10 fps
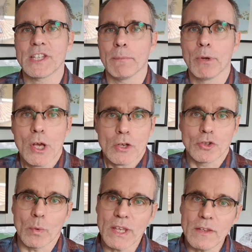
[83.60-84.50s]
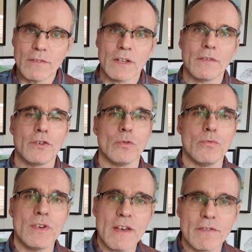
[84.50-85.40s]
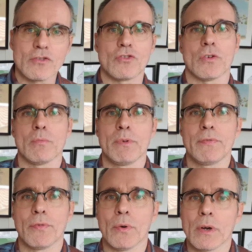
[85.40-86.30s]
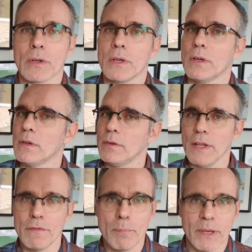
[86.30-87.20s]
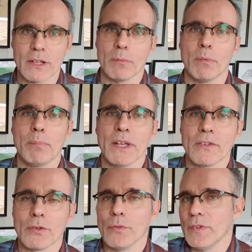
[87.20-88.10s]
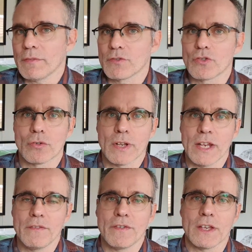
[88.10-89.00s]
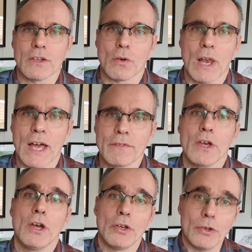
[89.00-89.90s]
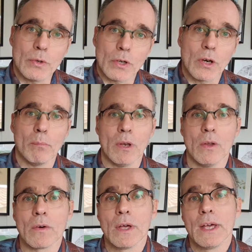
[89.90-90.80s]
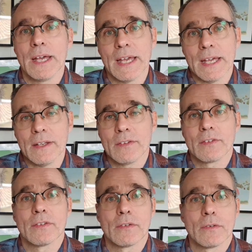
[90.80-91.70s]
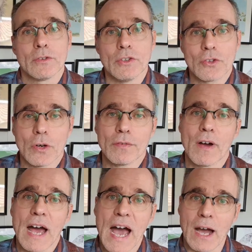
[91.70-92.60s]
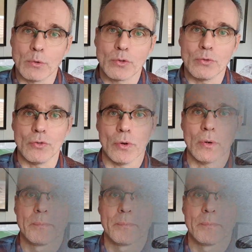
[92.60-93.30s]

step, so even if you never drawn before, never picked up a pencil, never drawn anything in your life, you can come along and discover how to draw.